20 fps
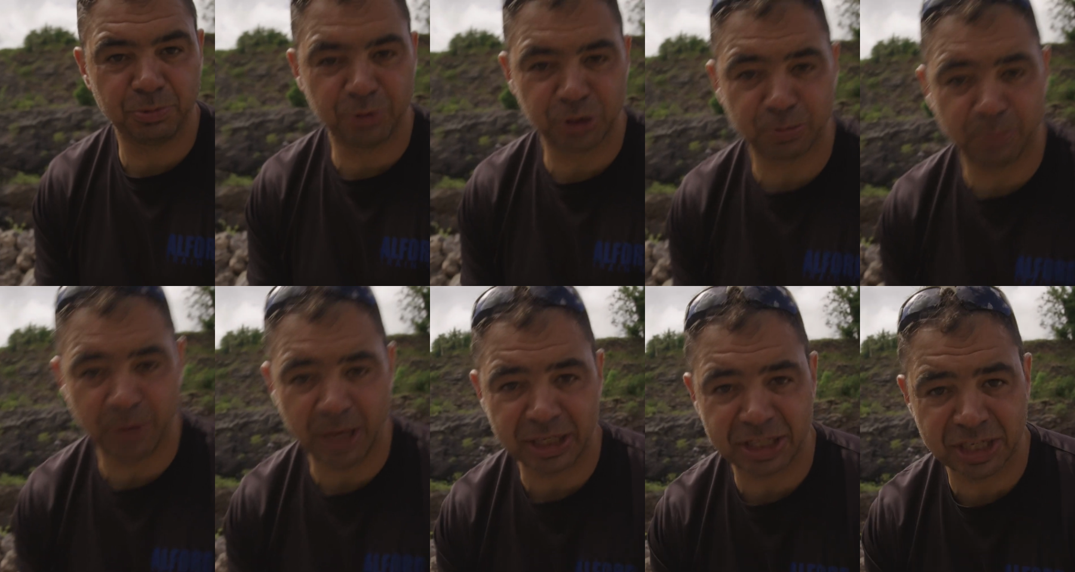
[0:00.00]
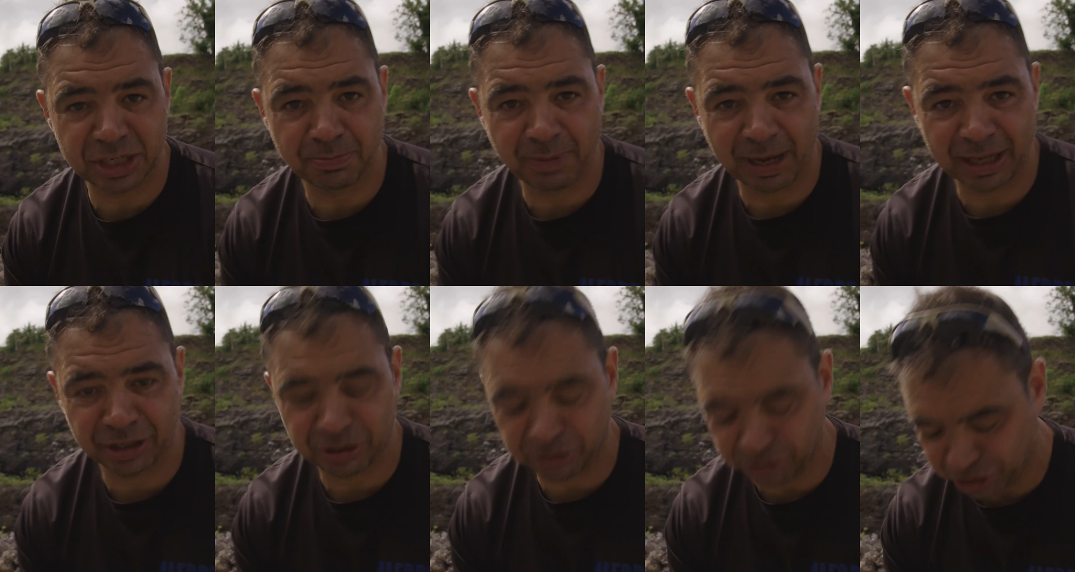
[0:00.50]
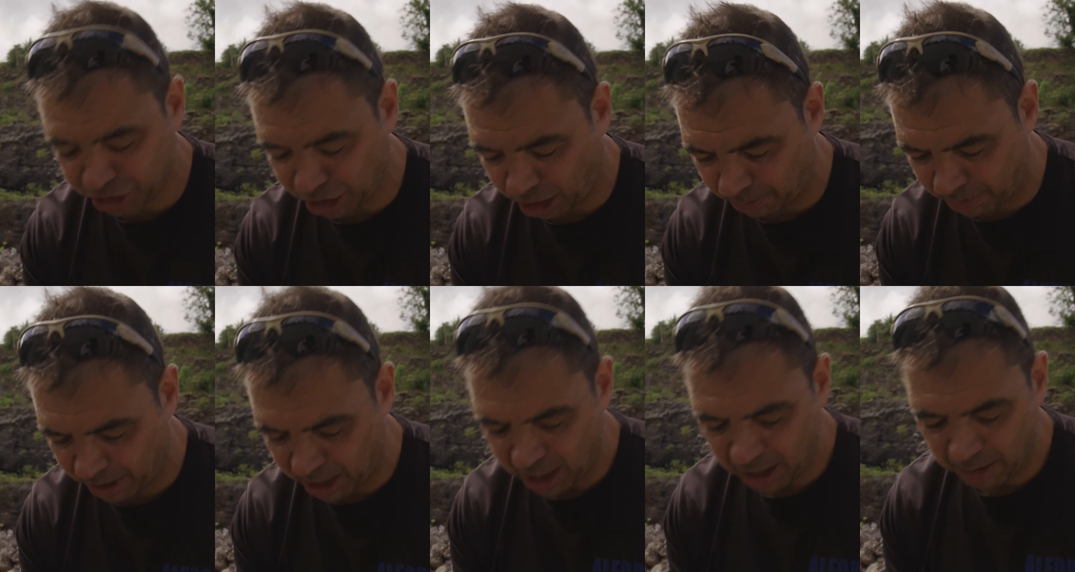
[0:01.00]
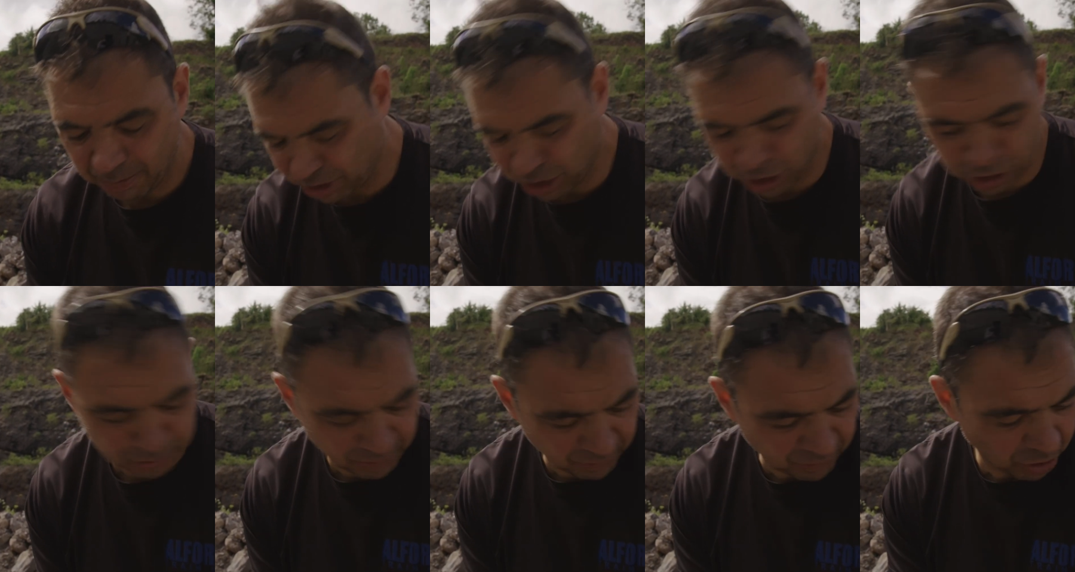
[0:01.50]
would just be a dismantle job.
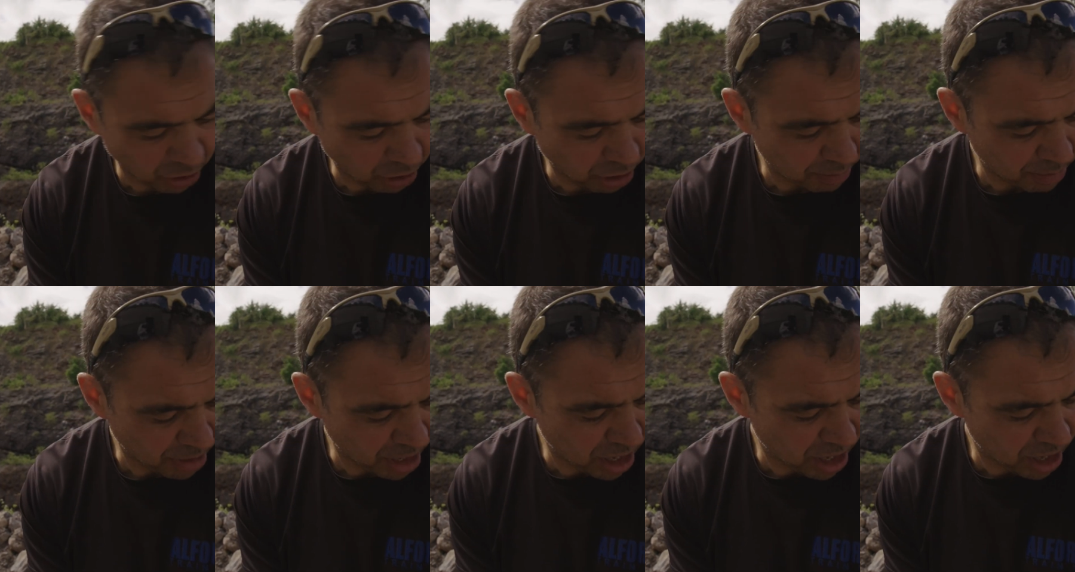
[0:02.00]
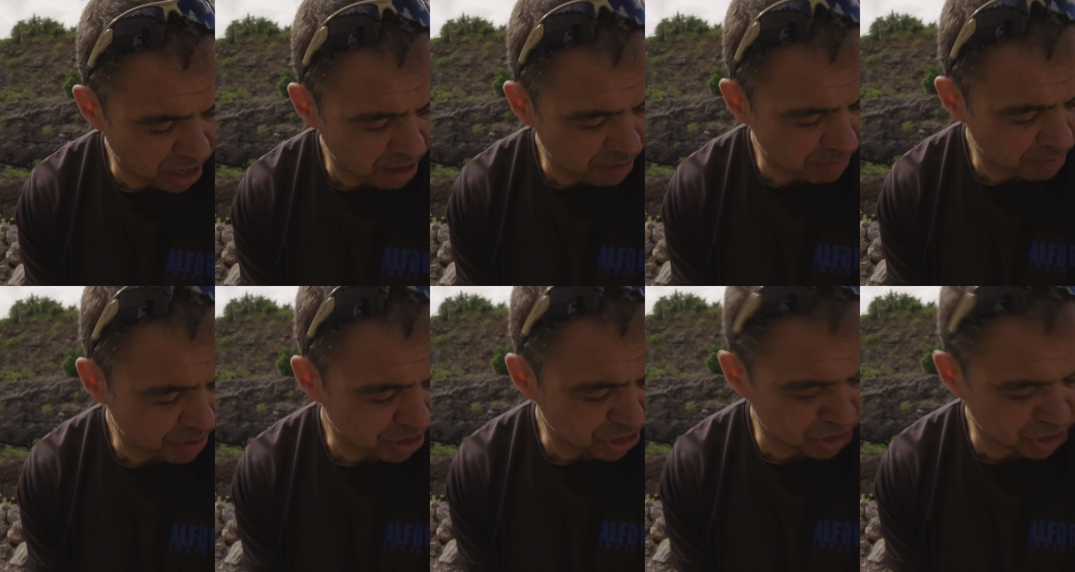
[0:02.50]
Because we've got um,